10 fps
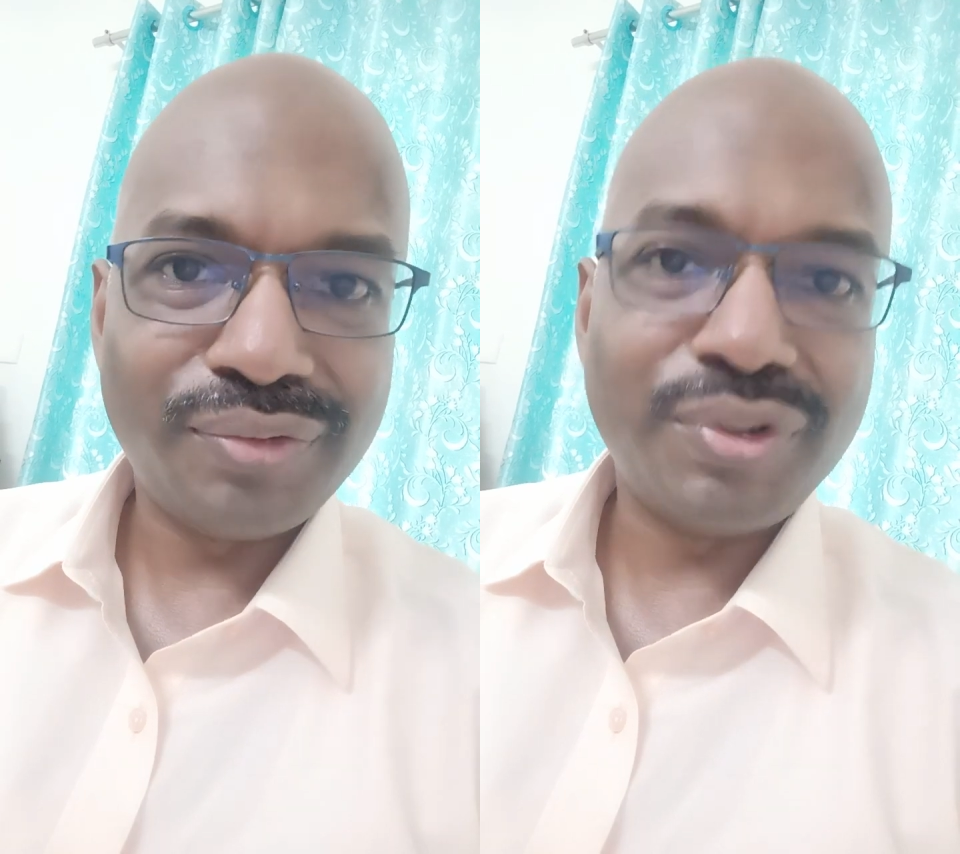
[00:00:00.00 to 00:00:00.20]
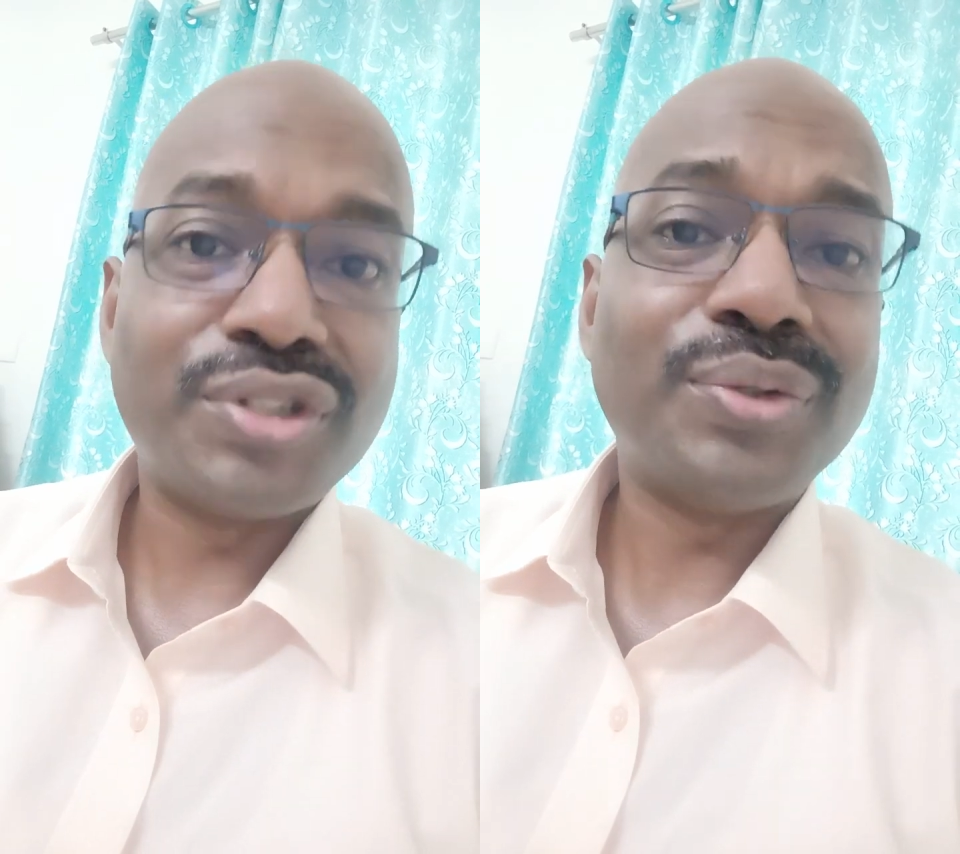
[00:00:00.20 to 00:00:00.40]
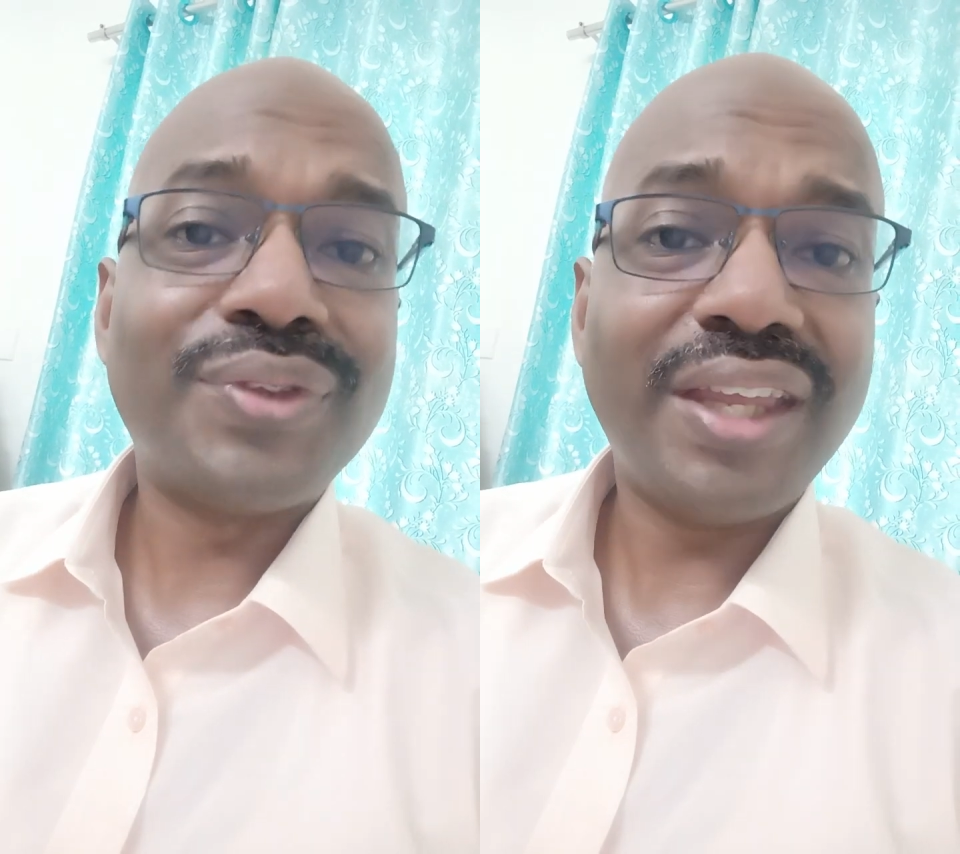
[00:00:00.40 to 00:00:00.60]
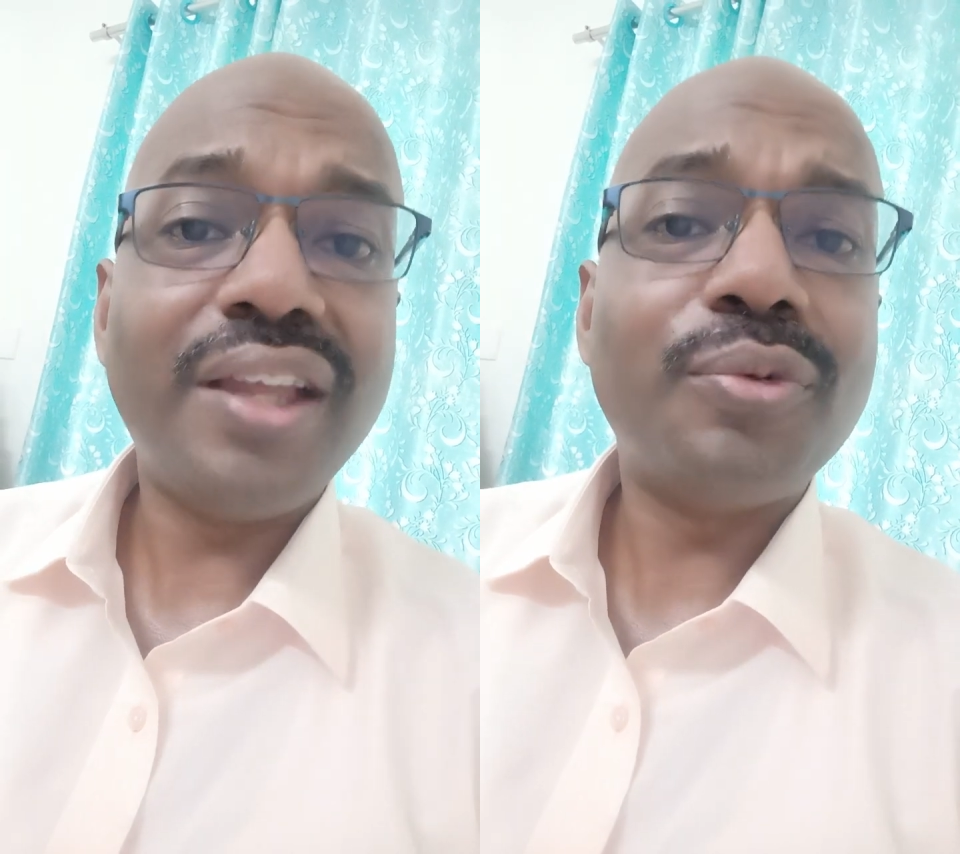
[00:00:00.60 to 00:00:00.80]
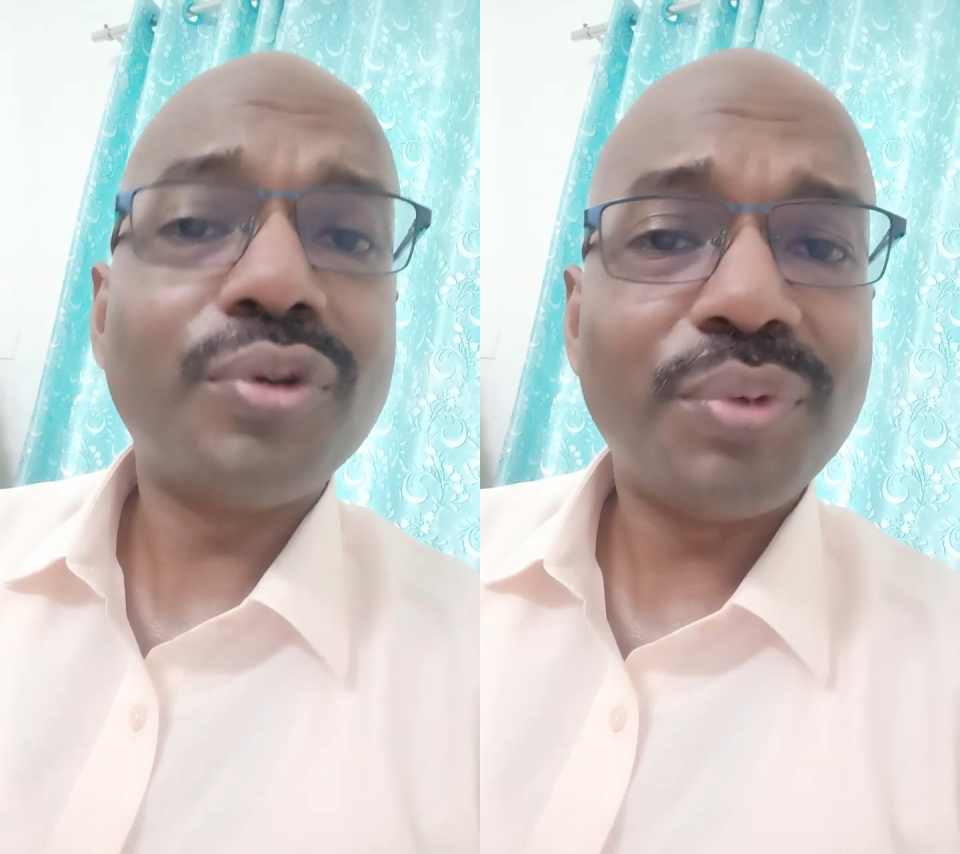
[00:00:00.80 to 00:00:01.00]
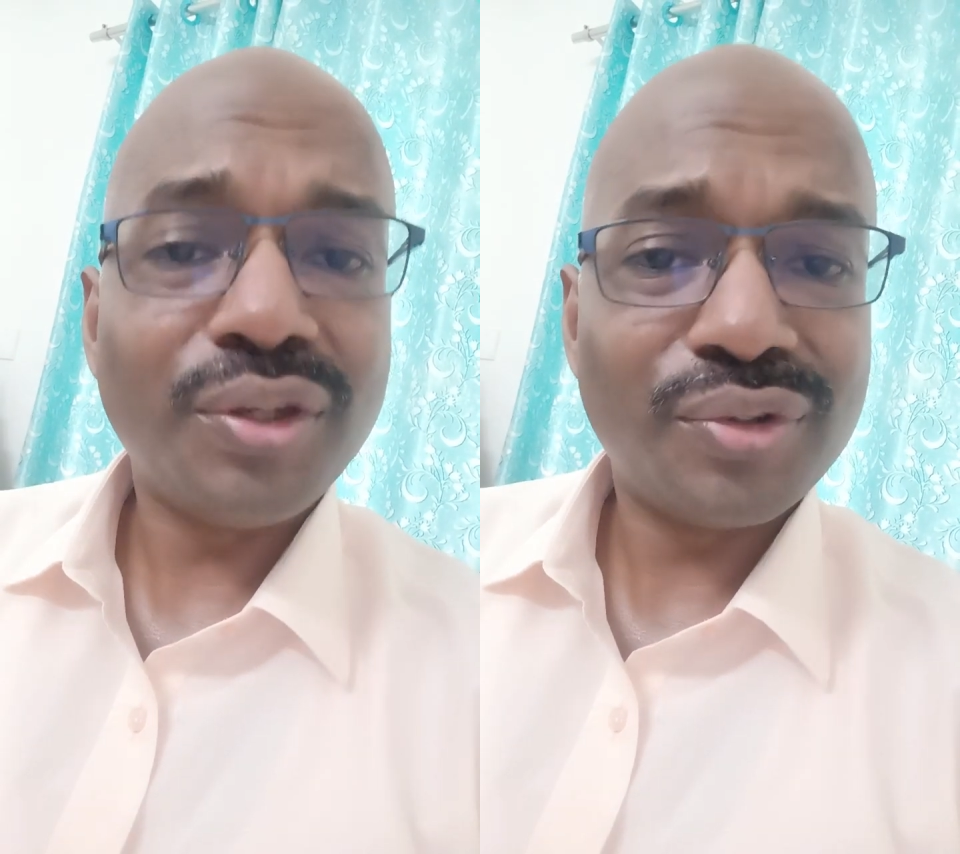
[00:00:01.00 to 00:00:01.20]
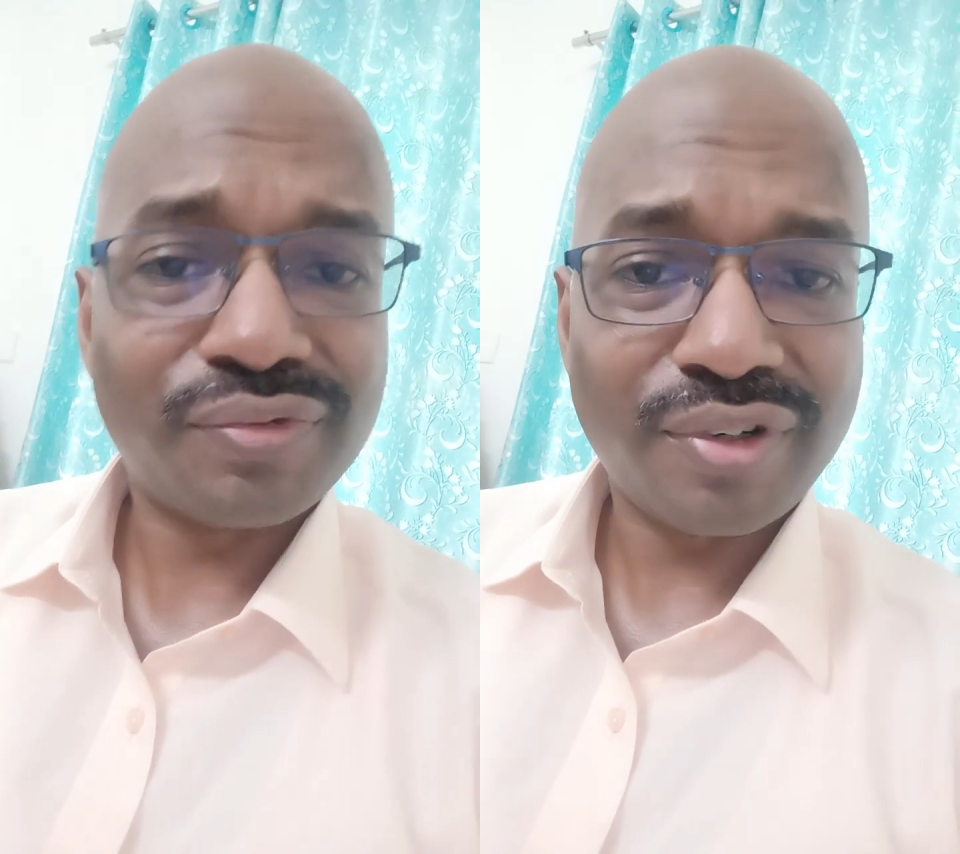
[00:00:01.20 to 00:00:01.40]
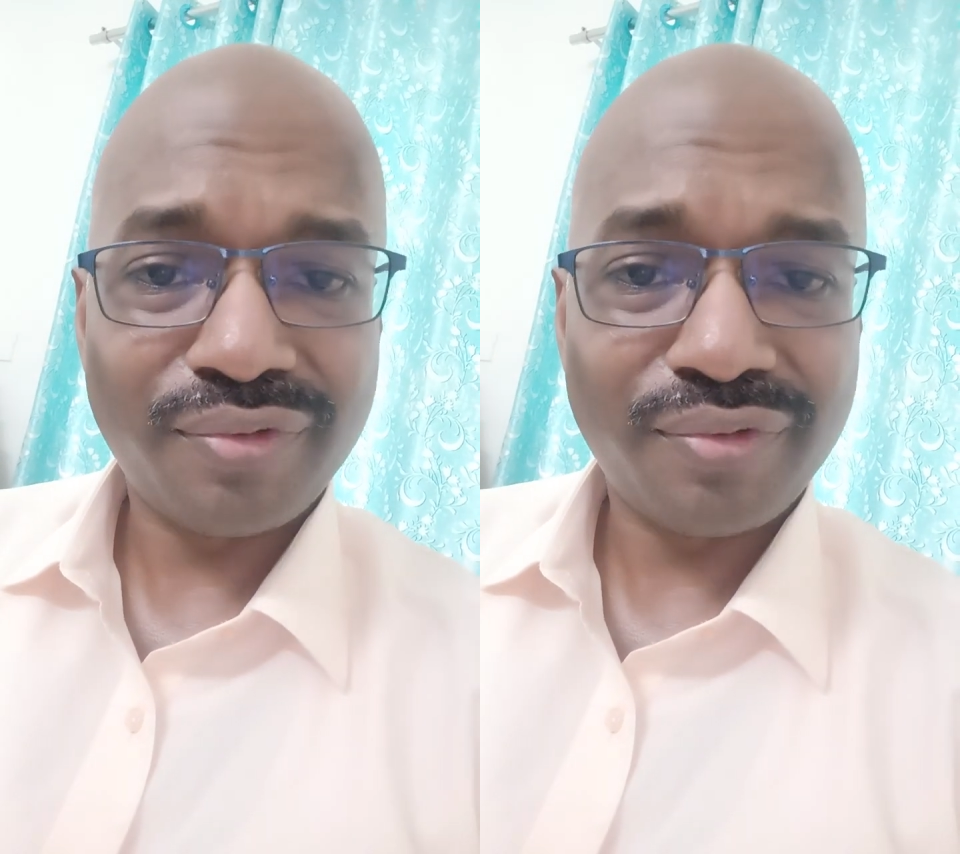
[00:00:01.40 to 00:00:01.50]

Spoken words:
which you think would be useful